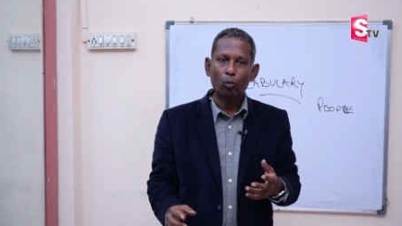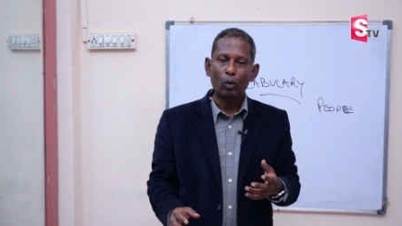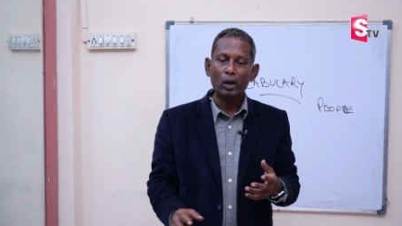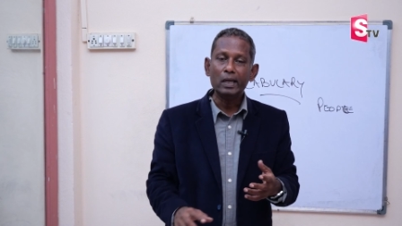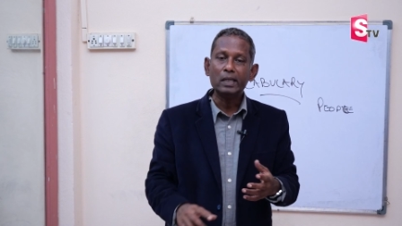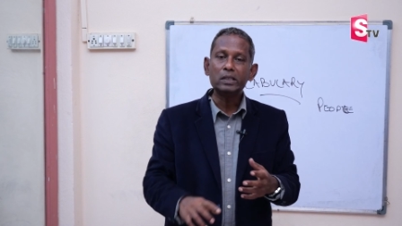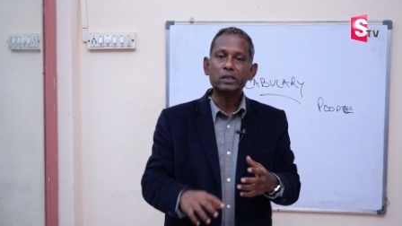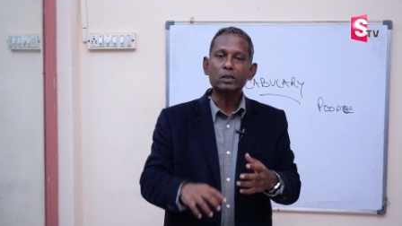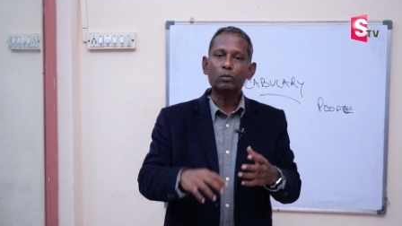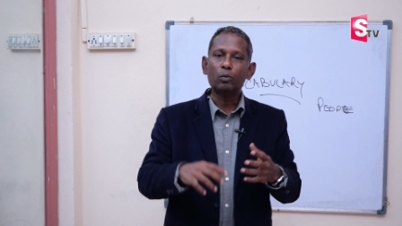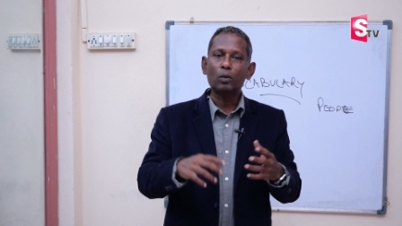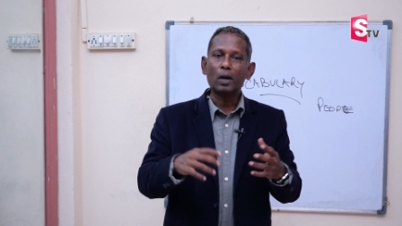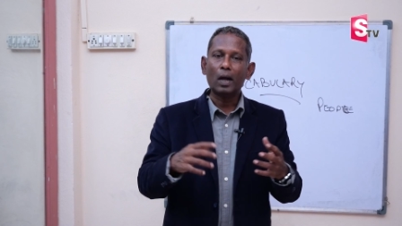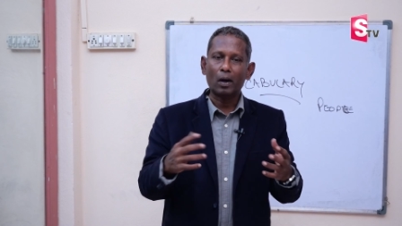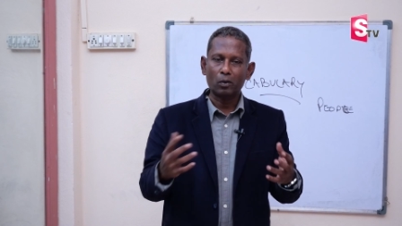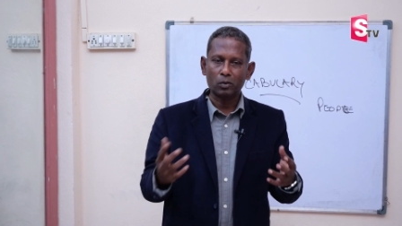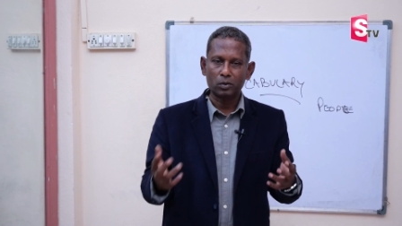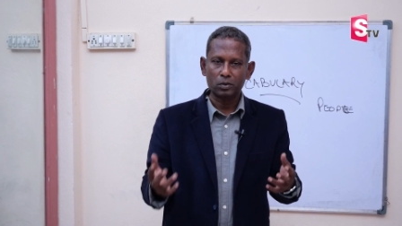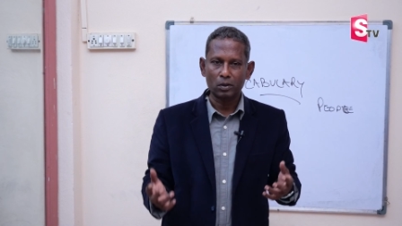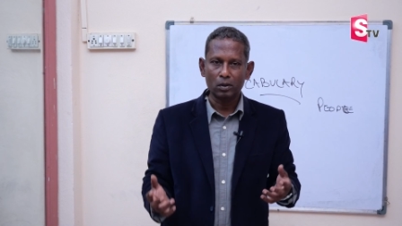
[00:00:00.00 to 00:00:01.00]
One is
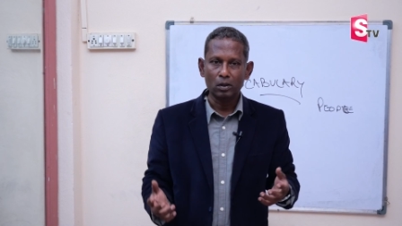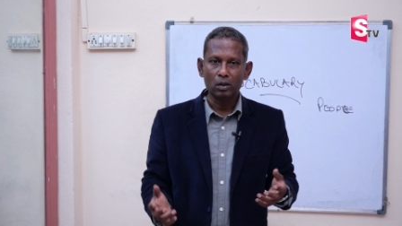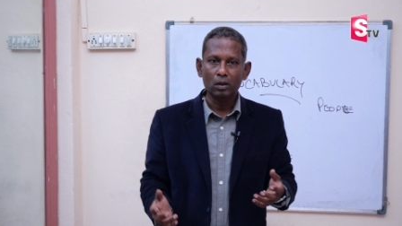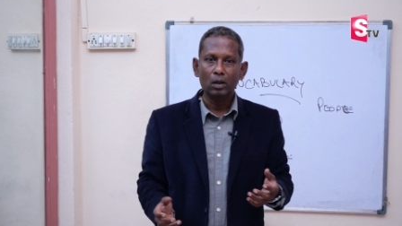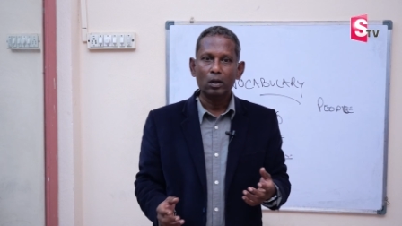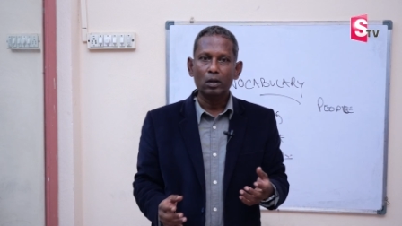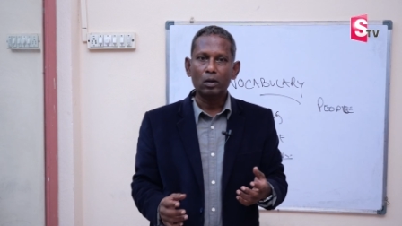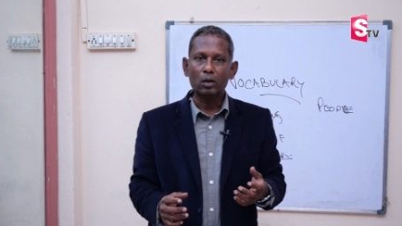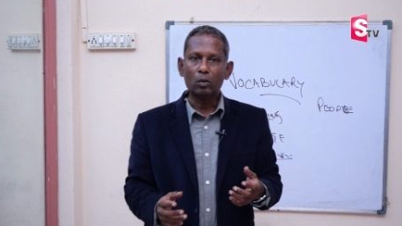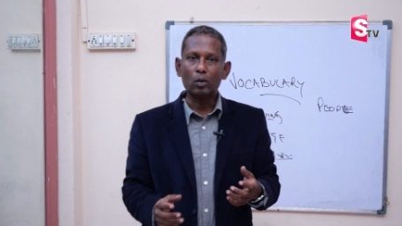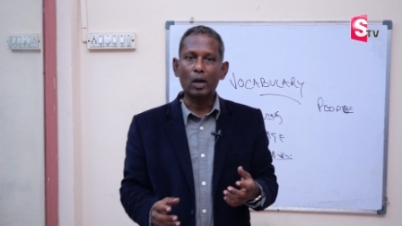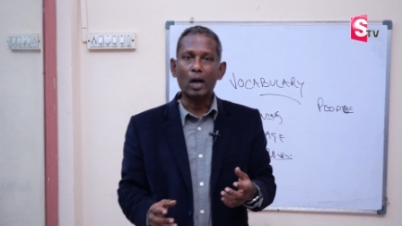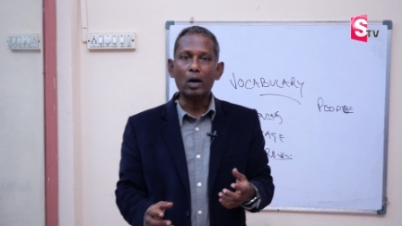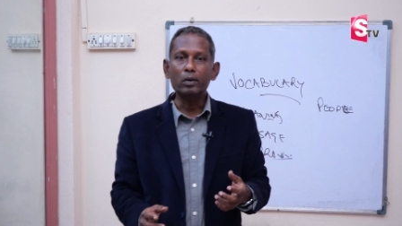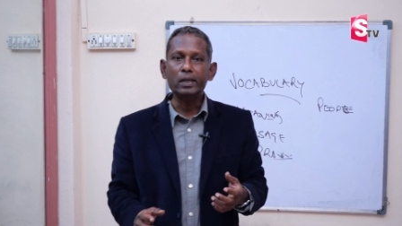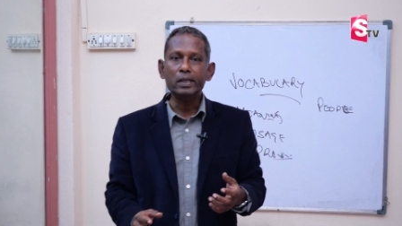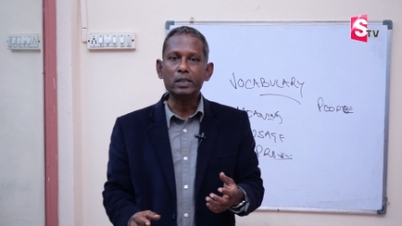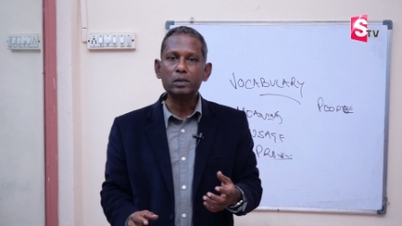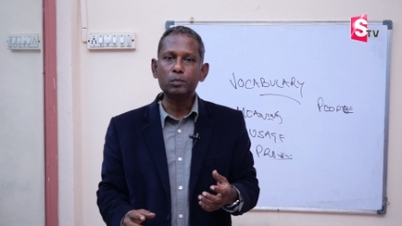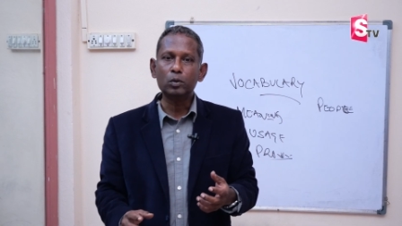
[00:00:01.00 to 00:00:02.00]
crowd.
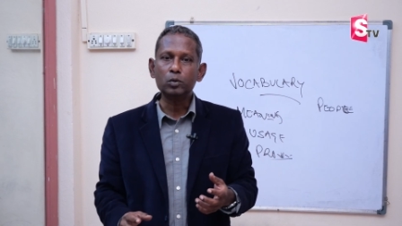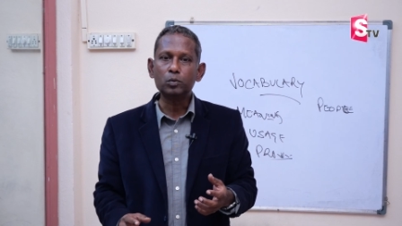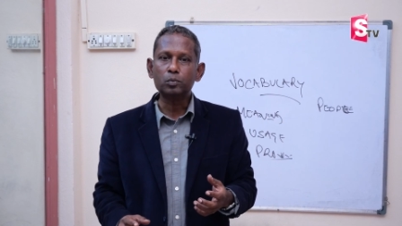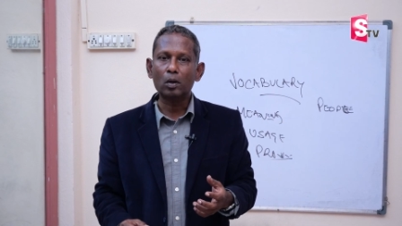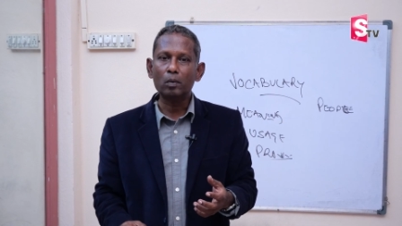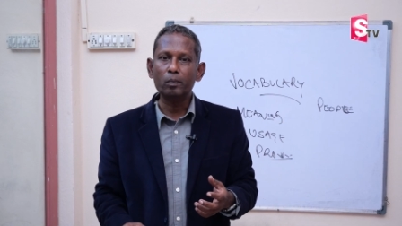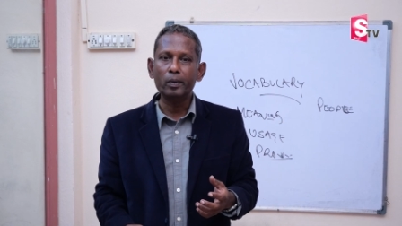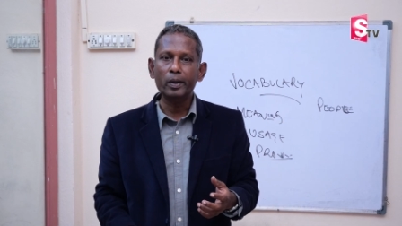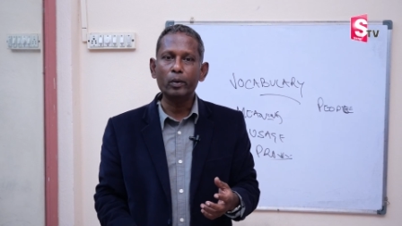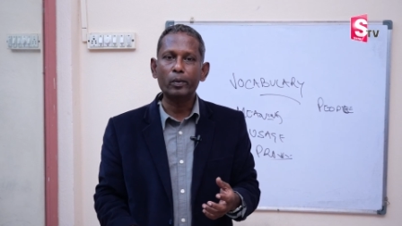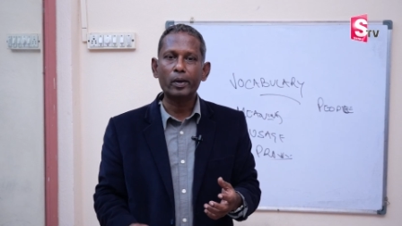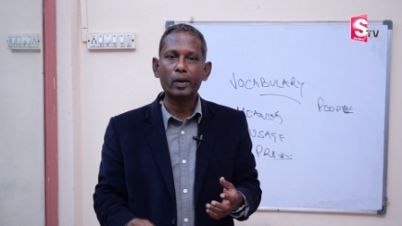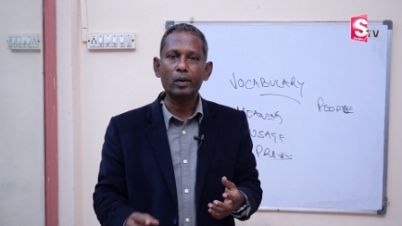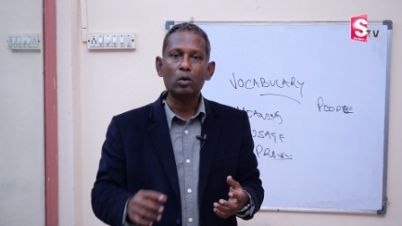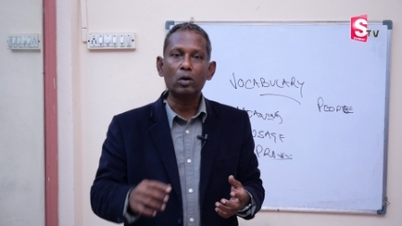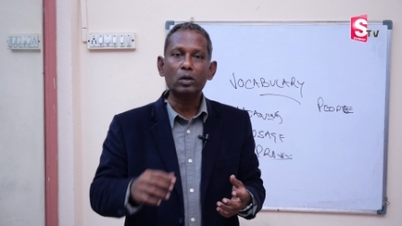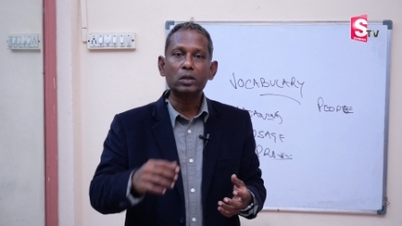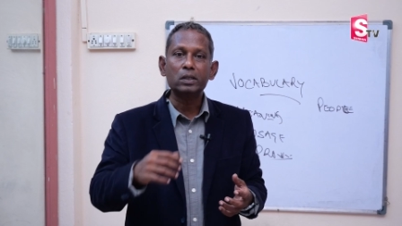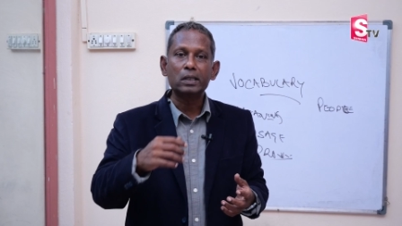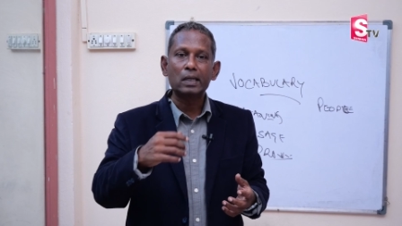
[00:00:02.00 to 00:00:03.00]
Crowd is most probably you
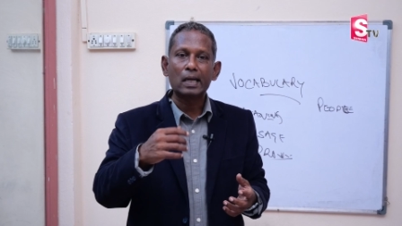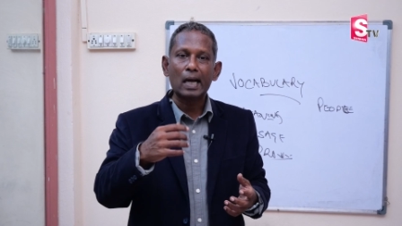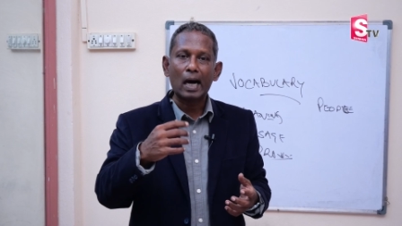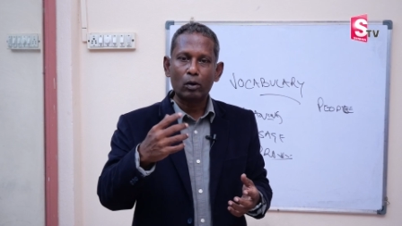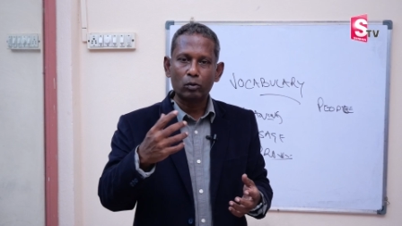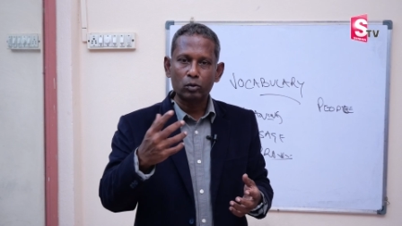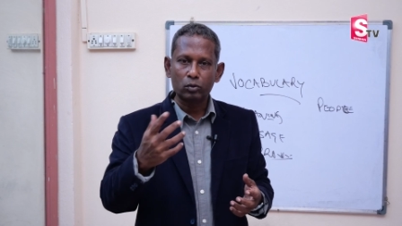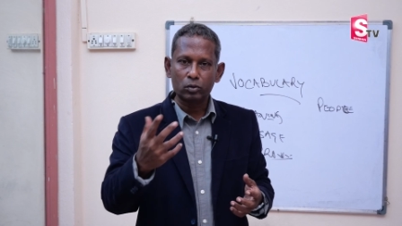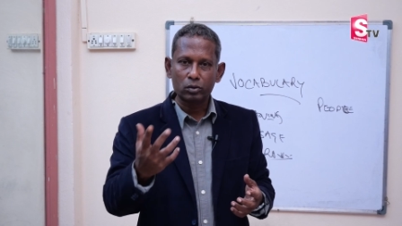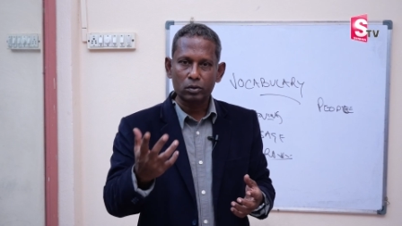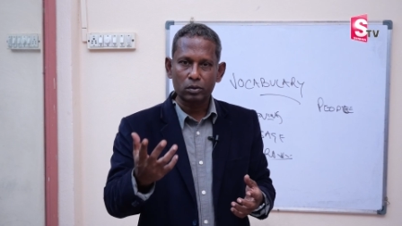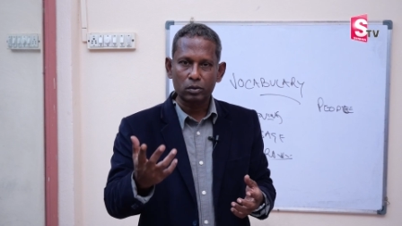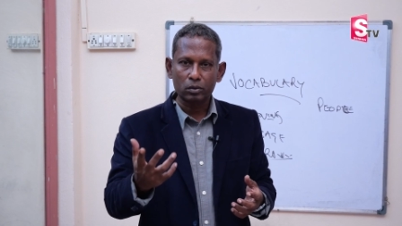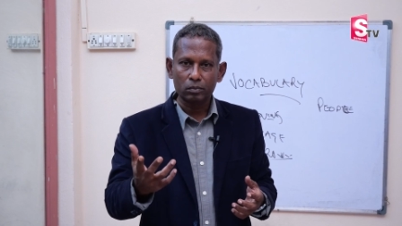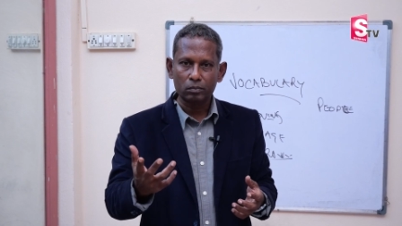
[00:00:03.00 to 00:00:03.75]
cannot count.